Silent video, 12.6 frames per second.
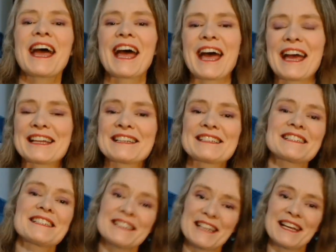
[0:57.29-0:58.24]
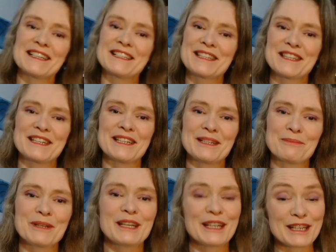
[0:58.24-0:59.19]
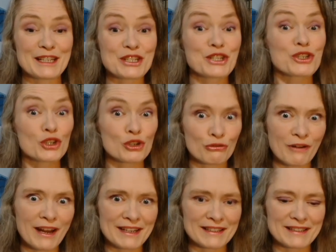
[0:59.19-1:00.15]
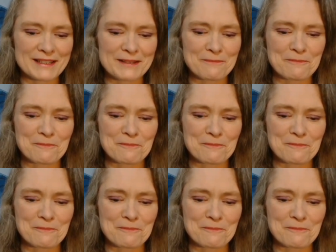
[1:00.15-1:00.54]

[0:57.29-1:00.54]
and today's theme is trains.